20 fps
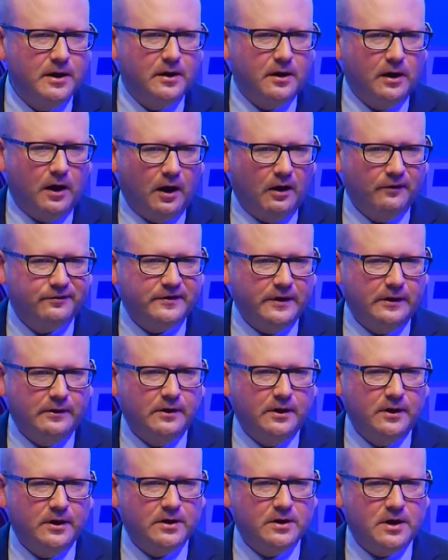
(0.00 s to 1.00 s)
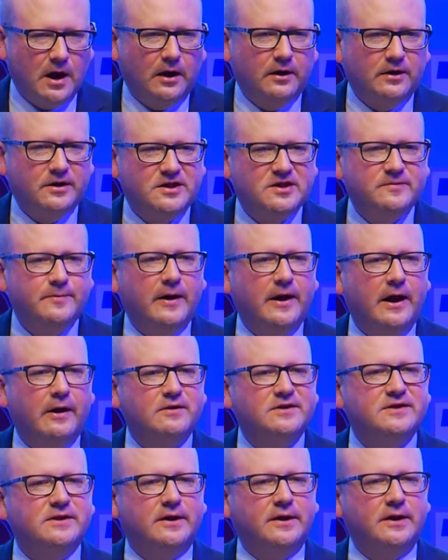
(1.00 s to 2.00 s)
often college
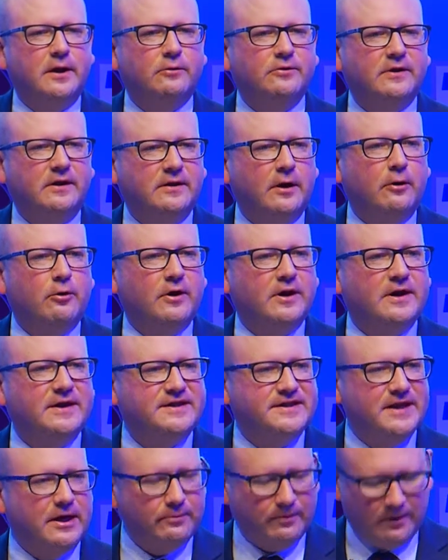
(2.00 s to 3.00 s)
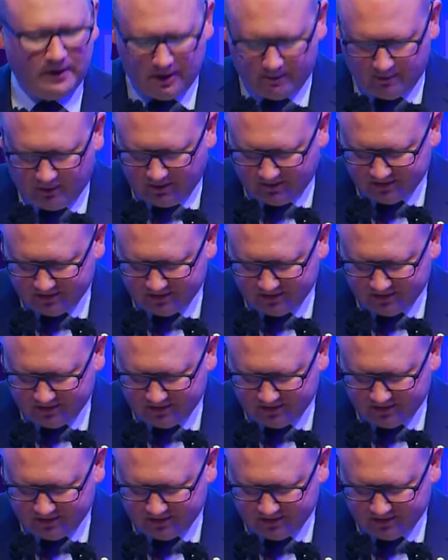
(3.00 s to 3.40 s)
spin-outs, and I note that there are a considerable number of